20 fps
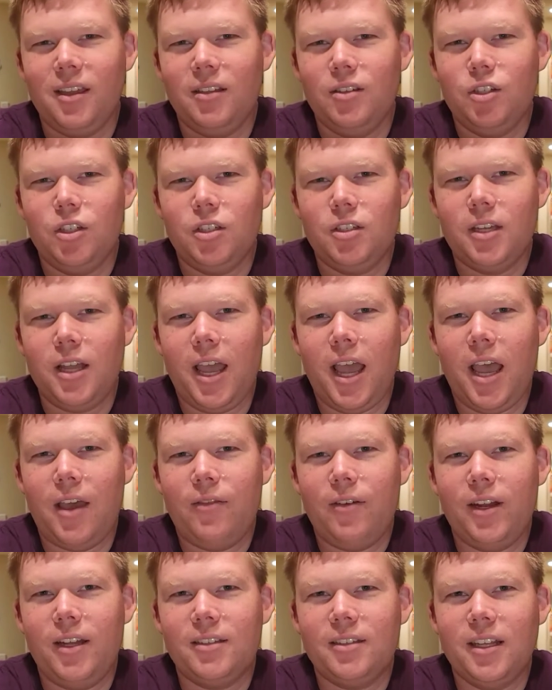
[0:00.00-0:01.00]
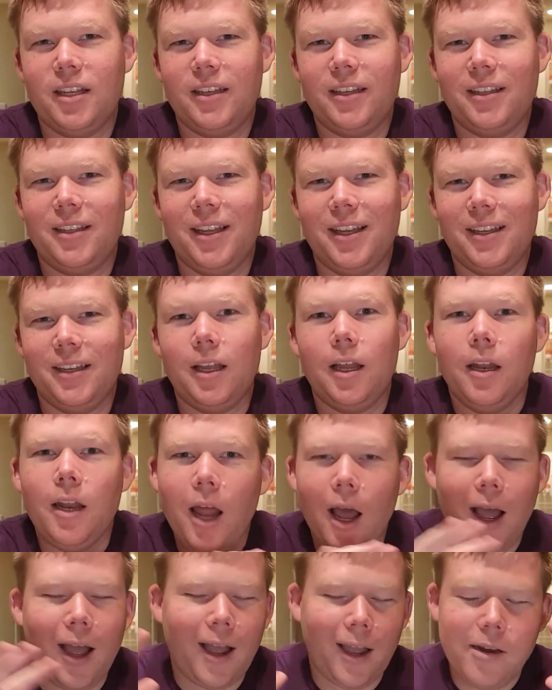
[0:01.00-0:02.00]
just to have it as like
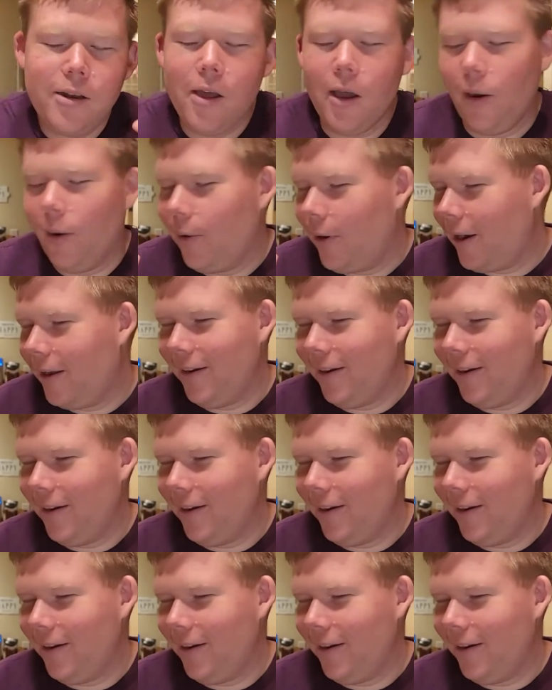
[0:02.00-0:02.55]
no, I know